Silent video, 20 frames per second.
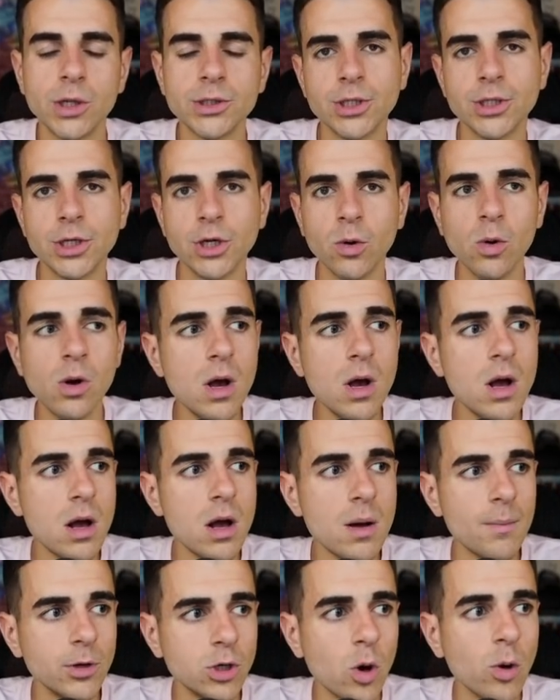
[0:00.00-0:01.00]
to do,
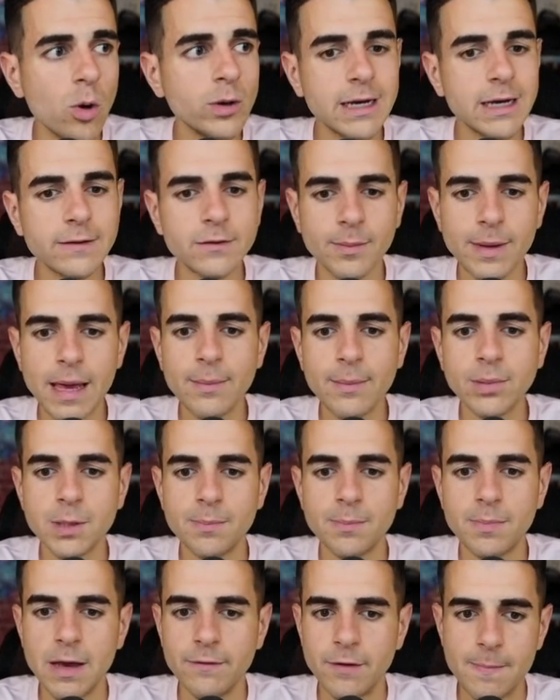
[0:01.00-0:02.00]
but you always have to be able to
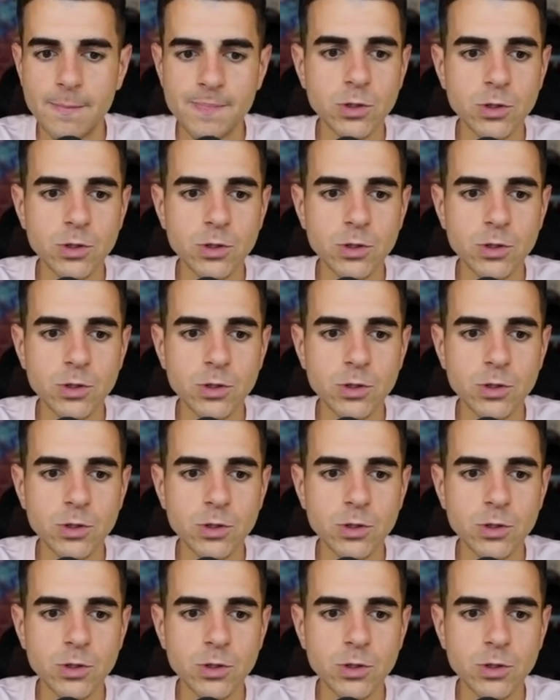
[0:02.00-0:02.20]
pivot.